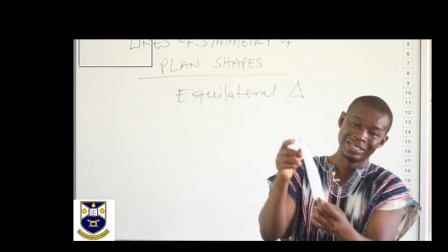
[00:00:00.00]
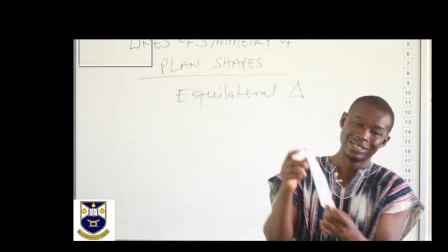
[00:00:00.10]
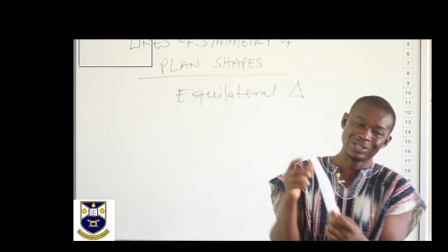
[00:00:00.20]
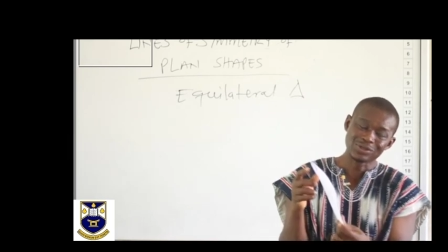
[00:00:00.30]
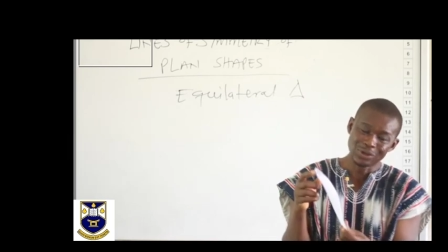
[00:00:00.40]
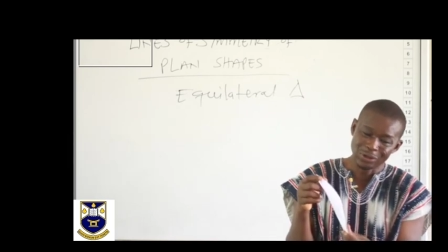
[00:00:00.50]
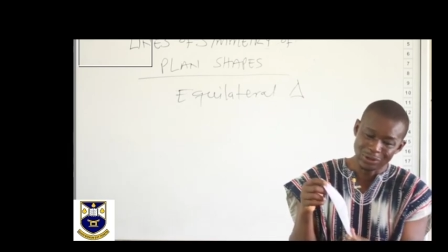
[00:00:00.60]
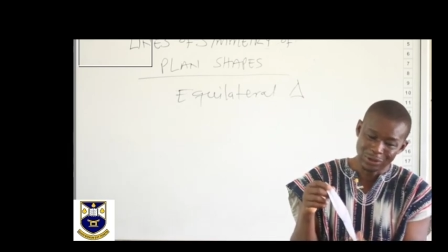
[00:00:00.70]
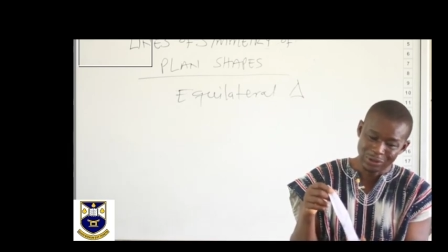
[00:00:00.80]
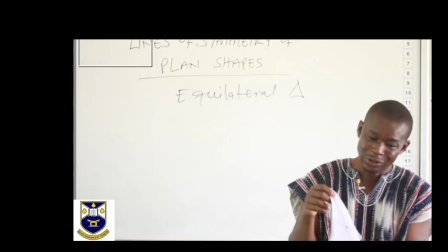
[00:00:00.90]

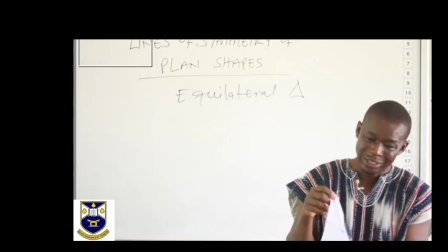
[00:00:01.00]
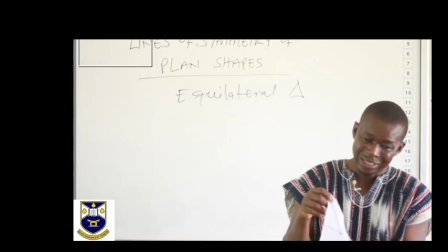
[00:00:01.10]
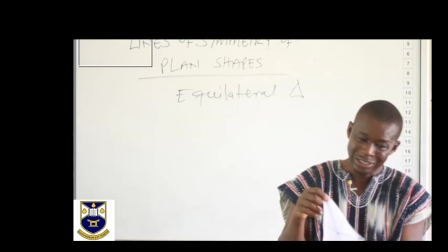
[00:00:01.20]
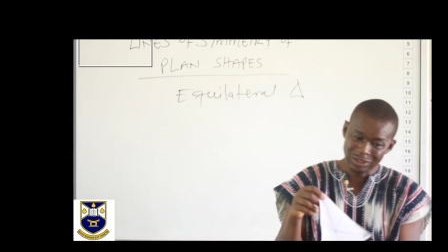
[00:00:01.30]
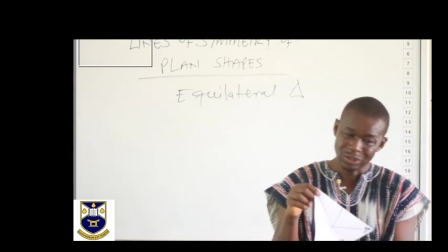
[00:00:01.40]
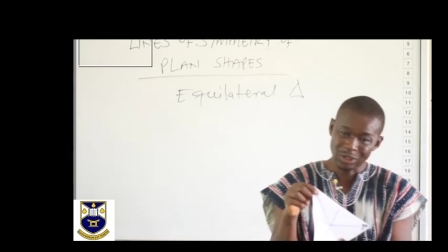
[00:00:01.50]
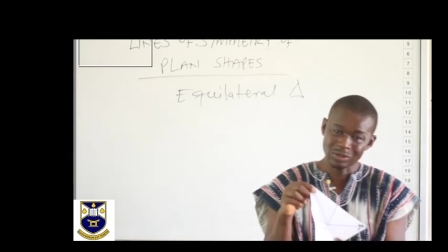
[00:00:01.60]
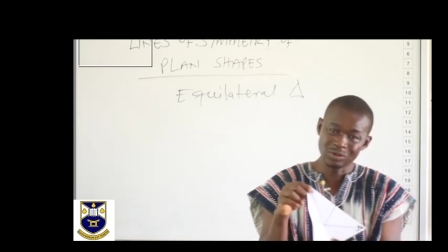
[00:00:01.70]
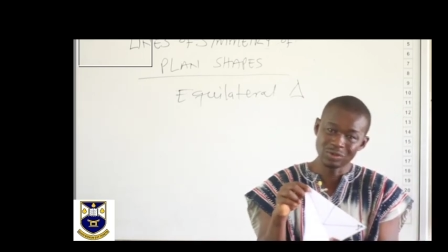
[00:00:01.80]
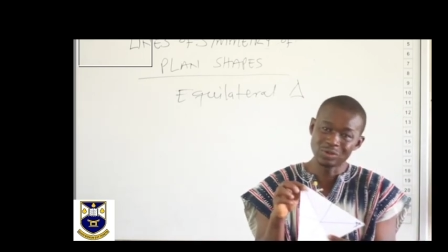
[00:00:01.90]
So in short,
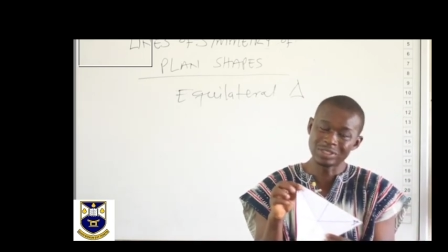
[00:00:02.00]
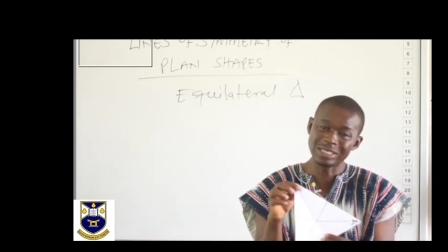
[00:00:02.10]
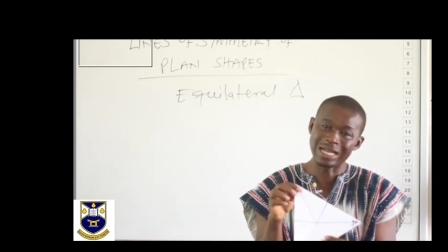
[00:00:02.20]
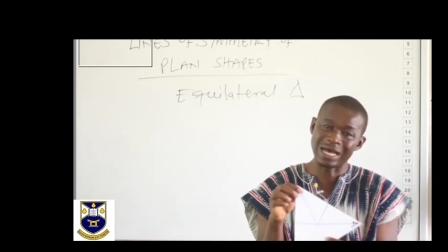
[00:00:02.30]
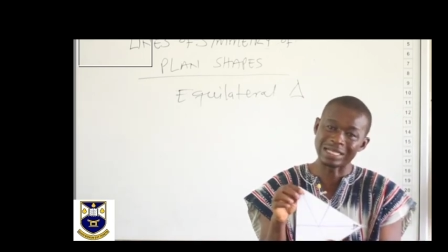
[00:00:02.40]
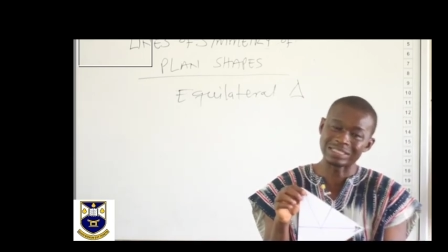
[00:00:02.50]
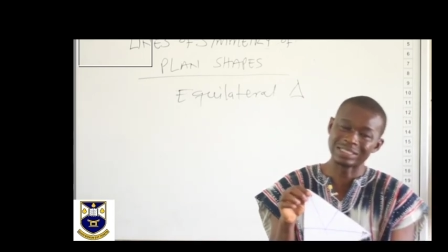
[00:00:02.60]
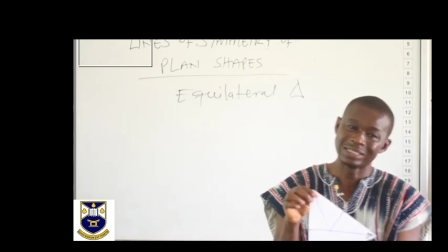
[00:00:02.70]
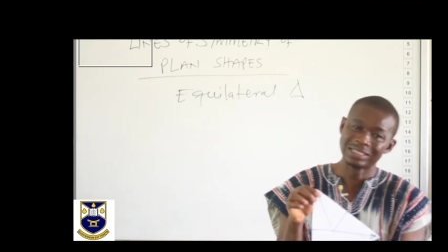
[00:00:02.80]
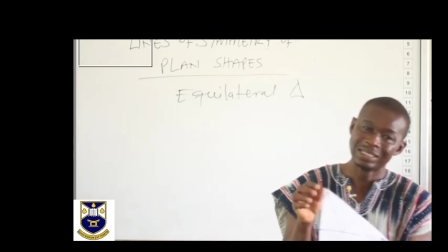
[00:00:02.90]
you could see that
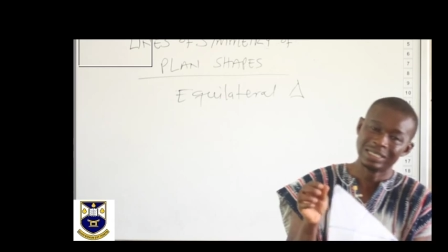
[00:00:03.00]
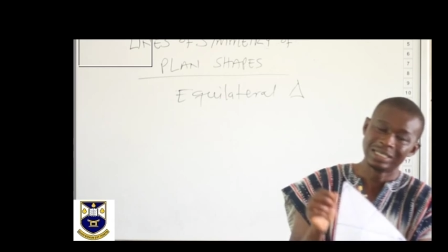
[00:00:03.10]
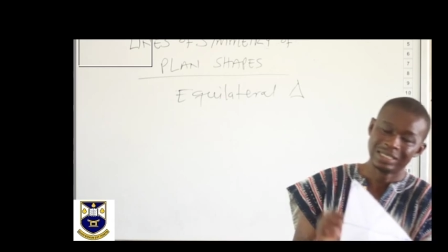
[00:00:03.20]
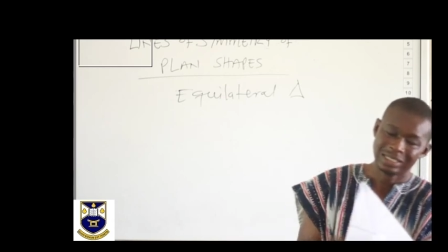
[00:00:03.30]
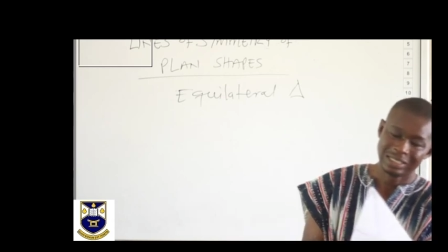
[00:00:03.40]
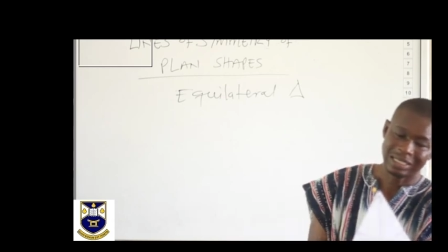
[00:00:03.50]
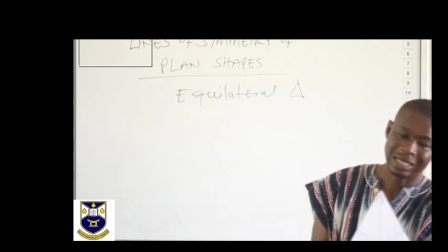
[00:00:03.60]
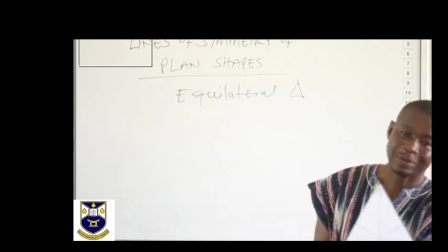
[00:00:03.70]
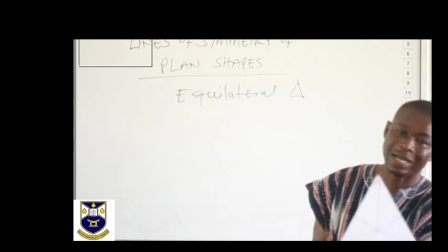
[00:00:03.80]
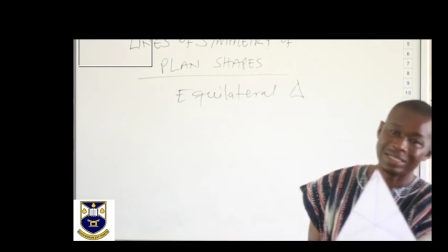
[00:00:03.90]

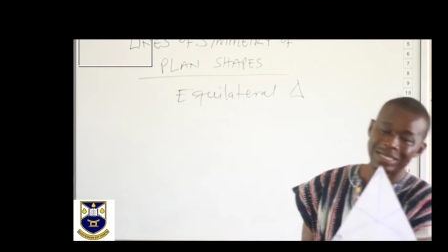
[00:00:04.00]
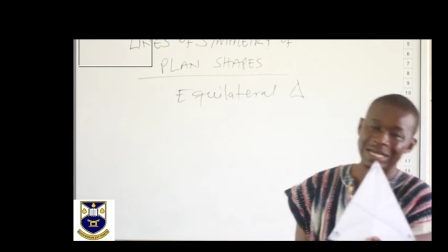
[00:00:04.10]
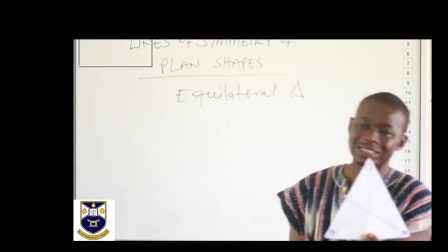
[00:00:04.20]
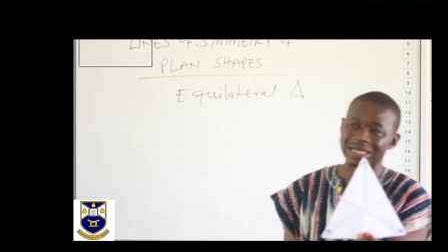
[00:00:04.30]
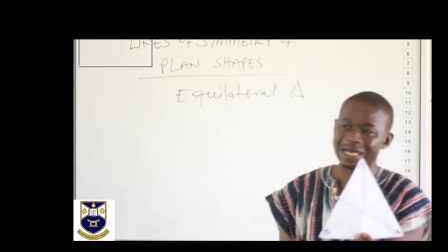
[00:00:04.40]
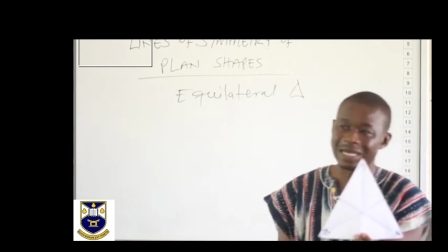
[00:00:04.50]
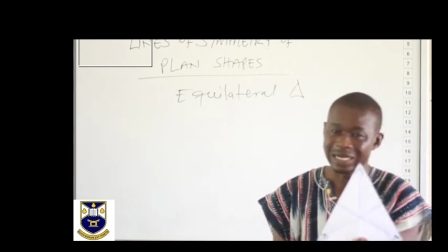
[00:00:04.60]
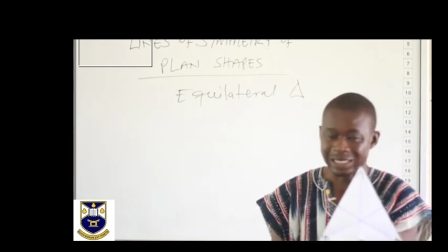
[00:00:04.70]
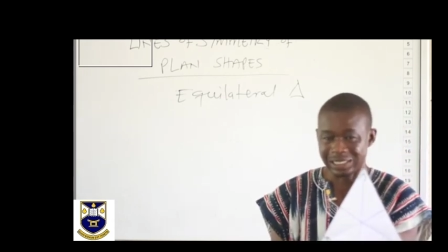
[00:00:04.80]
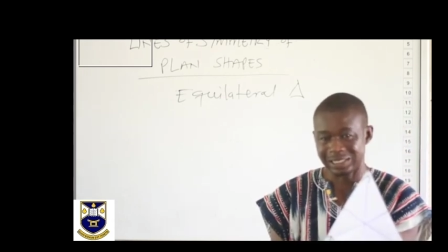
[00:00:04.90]
equilateral
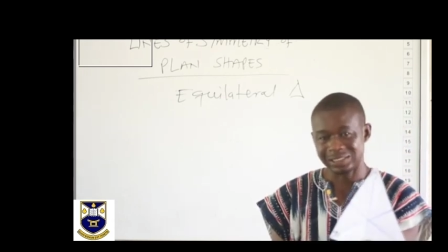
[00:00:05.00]
triangle